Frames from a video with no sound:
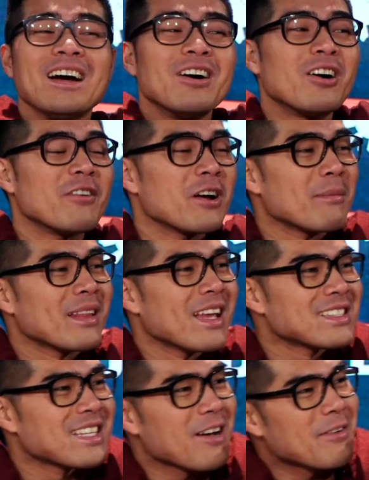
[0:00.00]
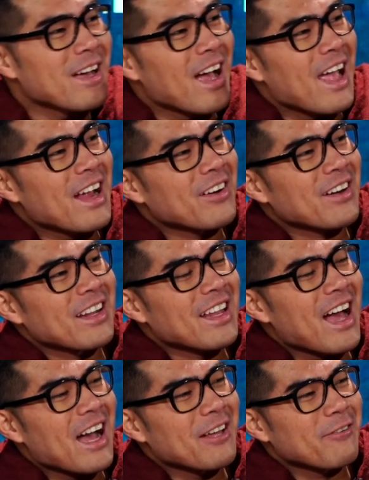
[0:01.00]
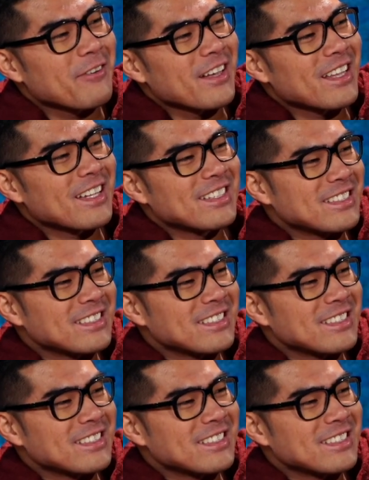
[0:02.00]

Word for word: Over here, on my left side. we got Ingrid. How you feeling?